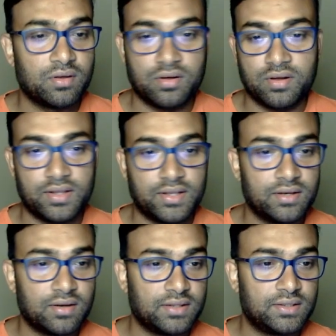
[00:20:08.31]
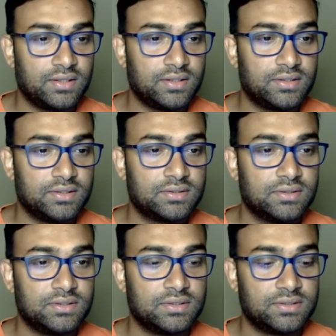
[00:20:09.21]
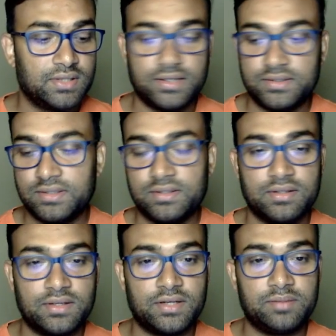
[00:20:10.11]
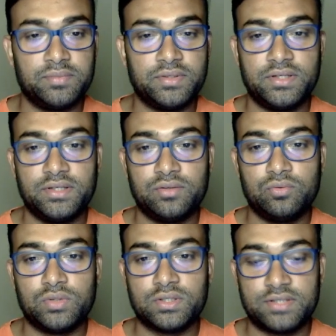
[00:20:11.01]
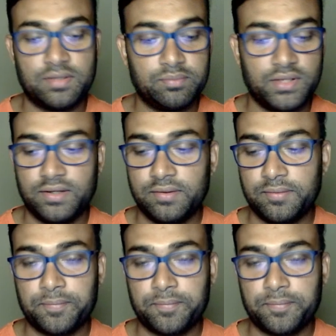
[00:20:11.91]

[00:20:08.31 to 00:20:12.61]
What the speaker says: Again I think it is selected. Let me do the same thing.